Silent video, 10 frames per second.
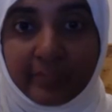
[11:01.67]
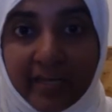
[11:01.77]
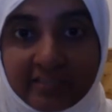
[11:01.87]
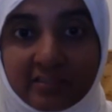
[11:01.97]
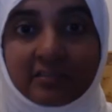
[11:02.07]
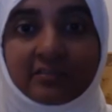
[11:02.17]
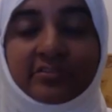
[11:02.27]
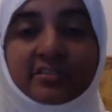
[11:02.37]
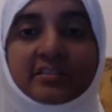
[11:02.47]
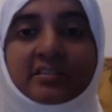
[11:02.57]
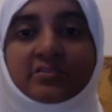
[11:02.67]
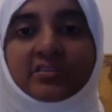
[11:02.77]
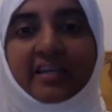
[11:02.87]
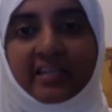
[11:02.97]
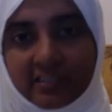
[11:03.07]
matter, physics
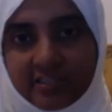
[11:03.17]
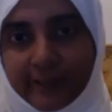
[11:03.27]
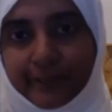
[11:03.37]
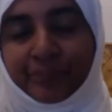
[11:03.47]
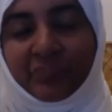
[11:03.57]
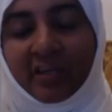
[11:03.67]
with energy.